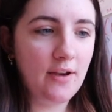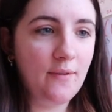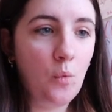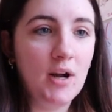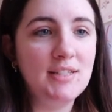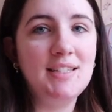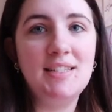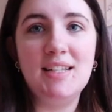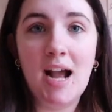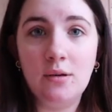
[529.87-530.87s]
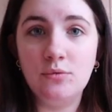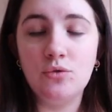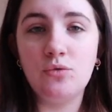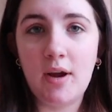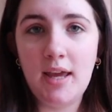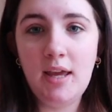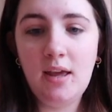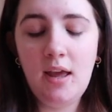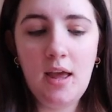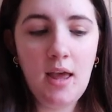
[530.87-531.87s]
of what sounds right,
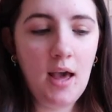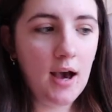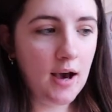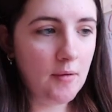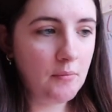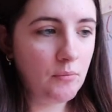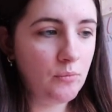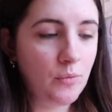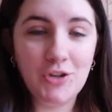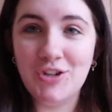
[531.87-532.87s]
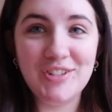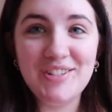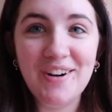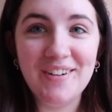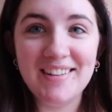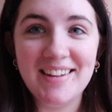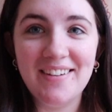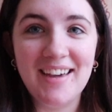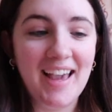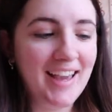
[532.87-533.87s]
which is totally
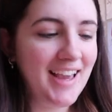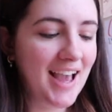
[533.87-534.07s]
okay.